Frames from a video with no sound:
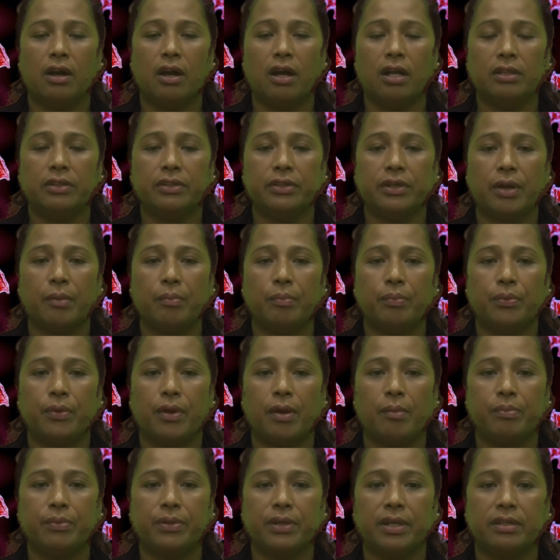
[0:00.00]
all the
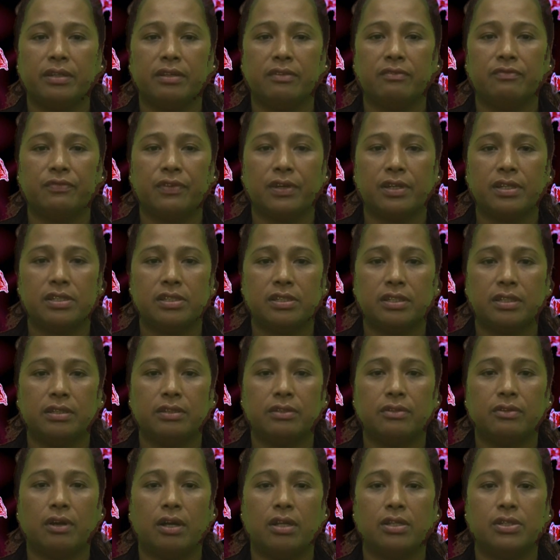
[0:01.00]
appropriate
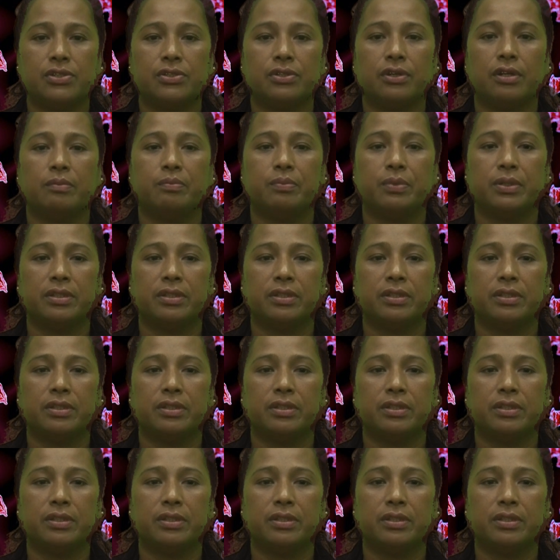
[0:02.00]
infection control